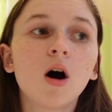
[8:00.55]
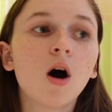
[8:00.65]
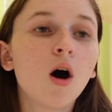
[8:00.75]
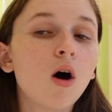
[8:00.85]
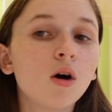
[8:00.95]

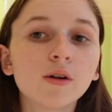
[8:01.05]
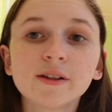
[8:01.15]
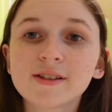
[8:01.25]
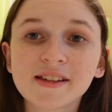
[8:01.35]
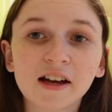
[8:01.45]
all
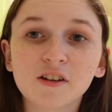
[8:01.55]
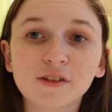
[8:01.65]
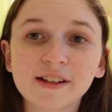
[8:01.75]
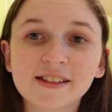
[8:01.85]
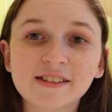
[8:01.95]
the
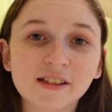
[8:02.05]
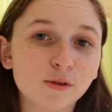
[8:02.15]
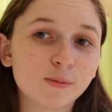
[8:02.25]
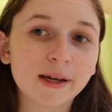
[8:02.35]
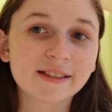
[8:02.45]
sacrifices that you
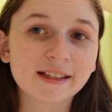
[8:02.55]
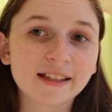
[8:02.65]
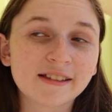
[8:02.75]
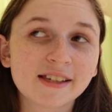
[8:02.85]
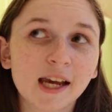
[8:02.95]
would make to get
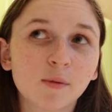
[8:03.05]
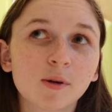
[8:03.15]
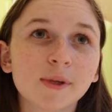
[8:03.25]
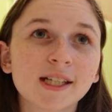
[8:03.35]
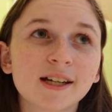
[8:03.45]
this camera
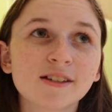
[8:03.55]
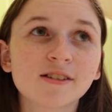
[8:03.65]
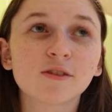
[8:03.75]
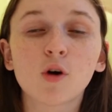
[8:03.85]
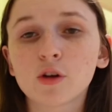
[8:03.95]
because
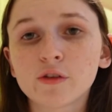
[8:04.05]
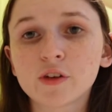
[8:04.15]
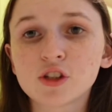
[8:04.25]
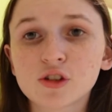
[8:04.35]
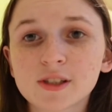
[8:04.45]
of all the
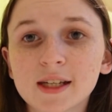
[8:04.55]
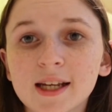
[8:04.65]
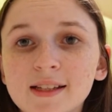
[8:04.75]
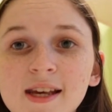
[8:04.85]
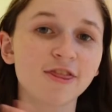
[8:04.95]
features in
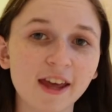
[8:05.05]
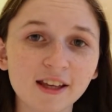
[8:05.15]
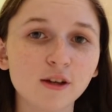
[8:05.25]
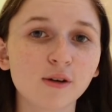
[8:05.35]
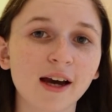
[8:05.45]
it.
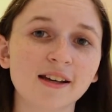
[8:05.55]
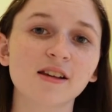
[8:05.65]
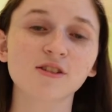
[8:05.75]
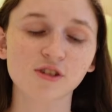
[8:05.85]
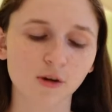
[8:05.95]
Thank you guys
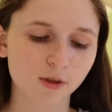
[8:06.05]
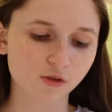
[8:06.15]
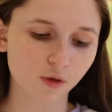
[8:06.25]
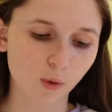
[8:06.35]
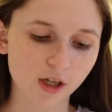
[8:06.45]
so much
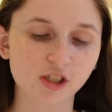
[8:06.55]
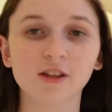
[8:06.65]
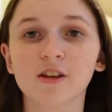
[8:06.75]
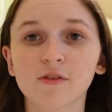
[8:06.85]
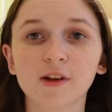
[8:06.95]
for watching
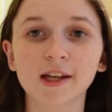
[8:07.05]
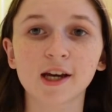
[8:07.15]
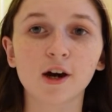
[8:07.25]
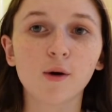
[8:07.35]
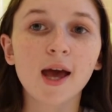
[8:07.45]
this
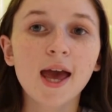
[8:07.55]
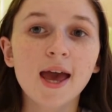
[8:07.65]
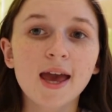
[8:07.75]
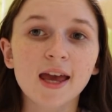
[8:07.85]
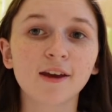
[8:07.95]
video.
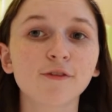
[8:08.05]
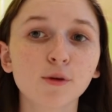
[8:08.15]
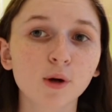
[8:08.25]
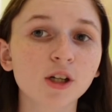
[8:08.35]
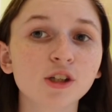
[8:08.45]
If
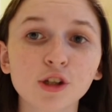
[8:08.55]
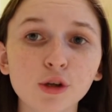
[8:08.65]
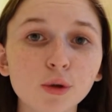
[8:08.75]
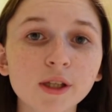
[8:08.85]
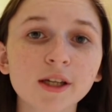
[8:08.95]
you are
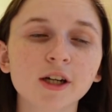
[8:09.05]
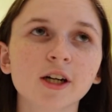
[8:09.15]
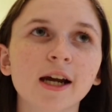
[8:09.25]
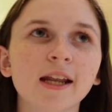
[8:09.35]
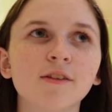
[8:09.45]
new
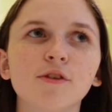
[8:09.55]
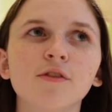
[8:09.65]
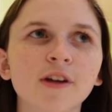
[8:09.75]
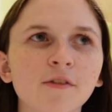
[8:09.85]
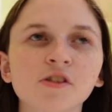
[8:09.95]
here and if you've
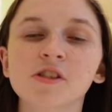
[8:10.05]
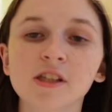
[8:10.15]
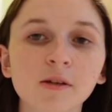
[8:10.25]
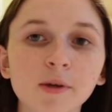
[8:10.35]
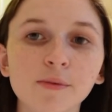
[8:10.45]
never
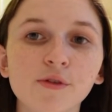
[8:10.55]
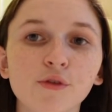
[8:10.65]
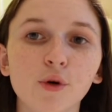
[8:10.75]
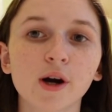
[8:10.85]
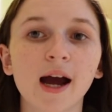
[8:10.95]
seen me
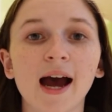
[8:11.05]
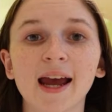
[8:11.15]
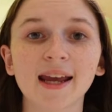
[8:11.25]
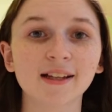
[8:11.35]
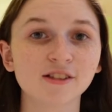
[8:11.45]
before,
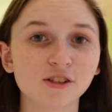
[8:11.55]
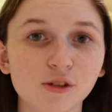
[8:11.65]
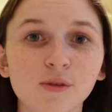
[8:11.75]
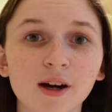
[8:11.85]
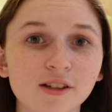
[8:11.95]
I do
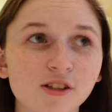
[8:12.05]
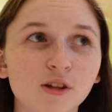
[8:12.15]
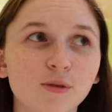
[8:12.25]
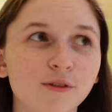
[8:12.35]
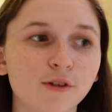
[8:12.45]
not do
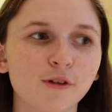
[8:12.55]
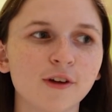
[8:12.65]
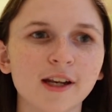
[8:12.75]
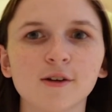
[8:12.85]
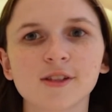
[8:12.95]
review
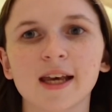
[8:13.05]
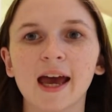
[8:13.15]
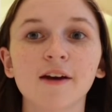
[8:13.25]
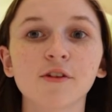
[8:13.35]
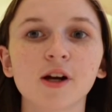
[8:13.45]
videos like
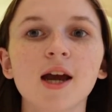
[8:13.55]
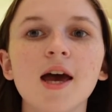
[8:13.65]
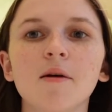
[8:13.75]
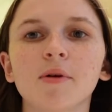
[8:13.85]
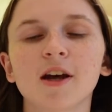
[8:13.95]
ever,
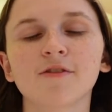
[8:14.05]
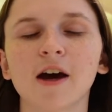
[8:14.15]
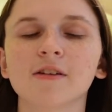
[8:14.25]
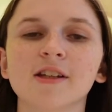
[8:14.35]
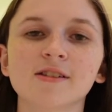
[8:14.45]
but I
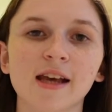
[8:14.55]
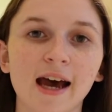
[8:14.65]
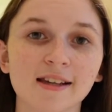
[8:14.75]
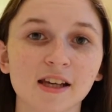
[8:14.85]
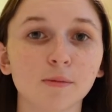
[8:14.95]
found this
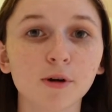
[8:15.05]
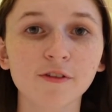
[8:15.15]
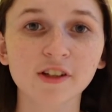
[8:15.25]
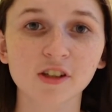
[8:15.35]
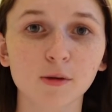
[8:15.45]
as a
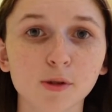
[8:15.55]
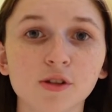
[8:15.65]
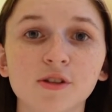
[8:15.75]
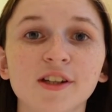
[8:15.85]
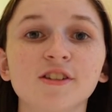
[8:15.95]
perfect
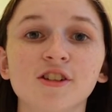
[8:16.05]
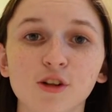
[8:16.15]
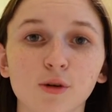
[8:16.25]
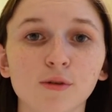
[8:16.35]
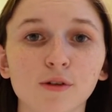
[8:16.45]
opportunity to
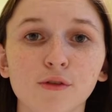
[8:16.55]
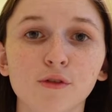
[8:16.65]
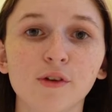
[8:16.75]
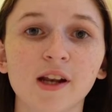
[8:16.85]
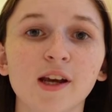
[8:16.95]
do a review
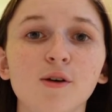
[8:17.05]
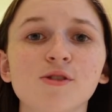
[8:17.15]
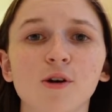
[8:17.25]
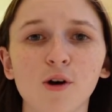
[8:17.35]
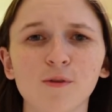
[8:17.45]
video,
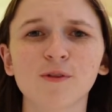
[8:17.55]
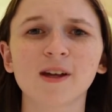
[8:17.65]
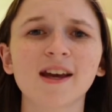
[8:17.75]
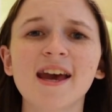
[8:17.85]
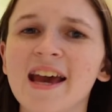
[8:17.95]
so
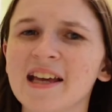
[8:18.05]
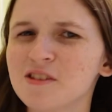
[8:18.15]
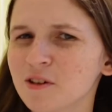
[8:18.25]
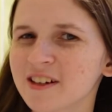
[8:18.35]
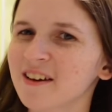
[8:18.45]
hopefully it
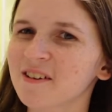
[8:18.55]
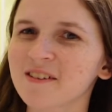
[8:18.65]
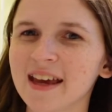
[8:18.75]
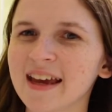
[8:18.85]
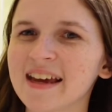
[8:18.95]
turned out
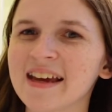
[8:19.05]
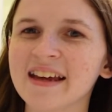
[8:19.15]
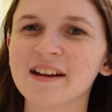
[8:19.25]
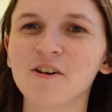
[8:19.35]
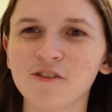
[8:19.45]
okay
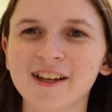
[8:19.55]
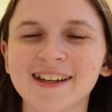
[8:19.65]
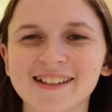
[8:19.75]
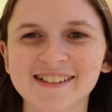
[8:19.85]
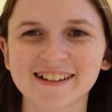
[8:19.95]
and hopefully
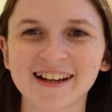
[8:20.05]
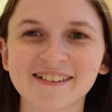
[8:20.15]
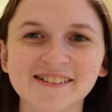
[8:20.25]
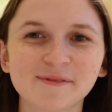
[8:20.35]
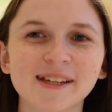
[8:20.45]
it turned
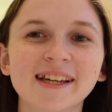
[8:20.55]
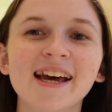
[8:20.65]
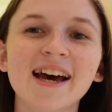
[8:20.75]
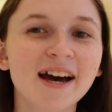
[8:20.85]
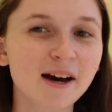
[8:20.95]
out to be
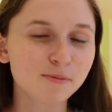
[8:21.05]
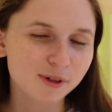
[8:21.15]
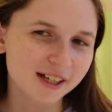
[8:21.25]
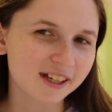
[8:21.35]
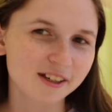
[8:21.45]
a
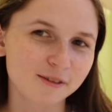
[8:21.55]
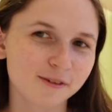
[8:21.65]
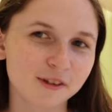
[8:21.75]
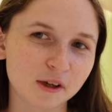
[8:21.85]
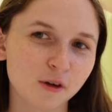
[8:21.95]
pretty good
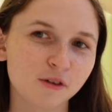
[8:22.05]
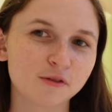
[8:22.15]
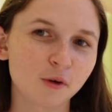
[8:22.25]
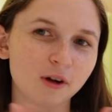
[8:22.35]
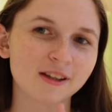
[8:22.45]
review
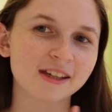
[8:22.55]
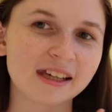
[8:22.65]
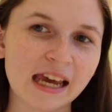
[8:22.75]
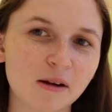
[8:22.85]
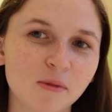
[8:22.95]
for the
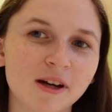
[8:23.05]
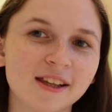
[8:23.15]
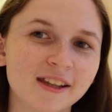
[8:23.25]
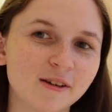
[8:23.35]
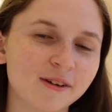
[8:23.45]
camera
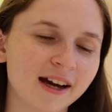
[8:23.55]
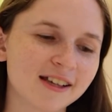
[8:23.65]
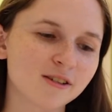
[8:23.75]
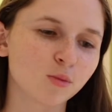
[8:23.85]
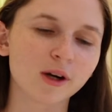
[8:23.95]
that you
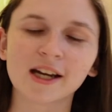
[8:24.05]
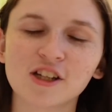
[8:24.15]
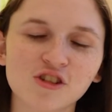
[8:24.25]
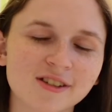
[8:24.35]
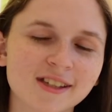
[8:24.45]
guys were
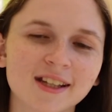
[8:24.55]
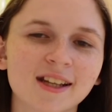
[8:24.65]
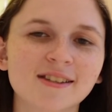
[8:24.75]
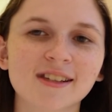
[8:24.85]
interested in